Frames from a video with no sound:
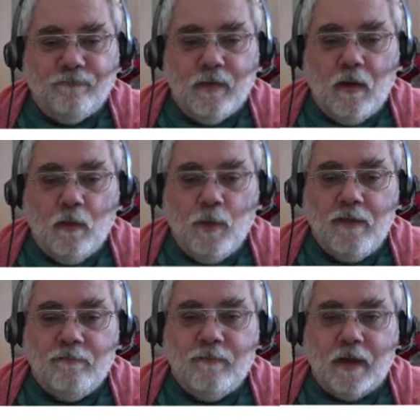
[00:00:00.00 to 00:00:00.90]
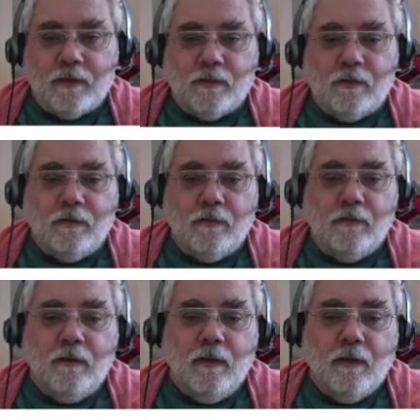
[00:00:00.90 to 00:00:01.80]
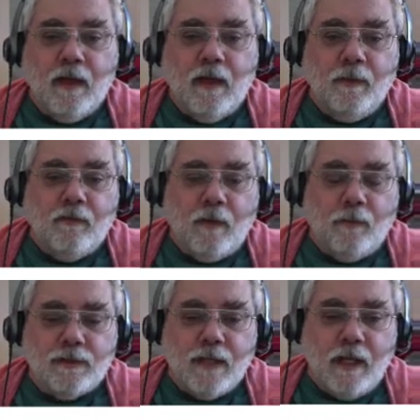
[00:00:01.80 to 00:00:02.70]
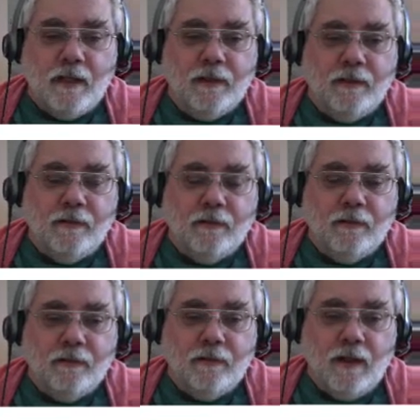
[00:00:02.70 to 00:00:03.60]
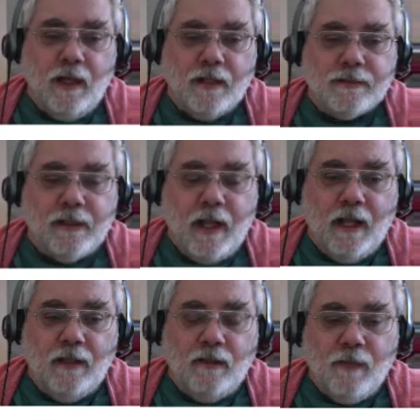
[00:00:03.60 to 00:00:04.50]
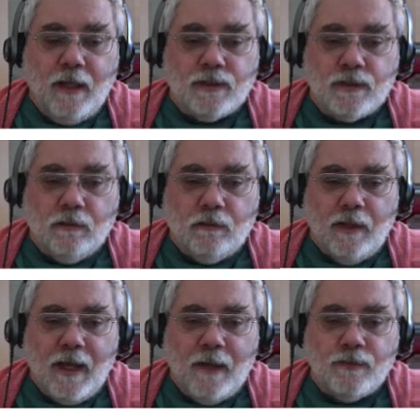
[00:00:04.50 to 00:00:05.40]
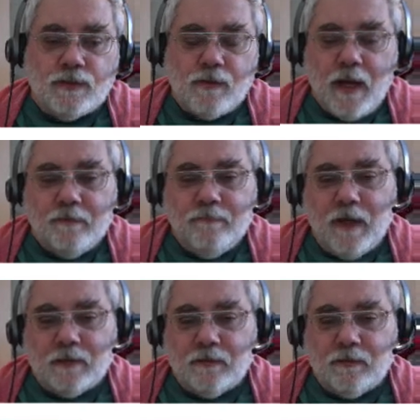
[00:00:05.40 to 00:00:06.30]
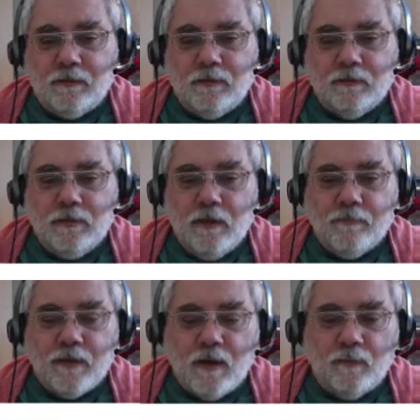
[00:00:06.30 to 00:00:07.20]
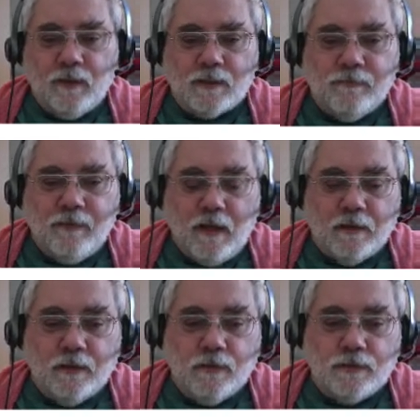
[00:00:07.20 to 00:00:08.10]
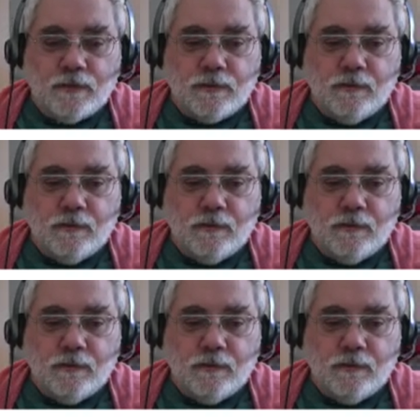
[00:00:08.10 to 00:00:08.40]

A wave vector can be represented as an n-dimensional abstract vector of complex values,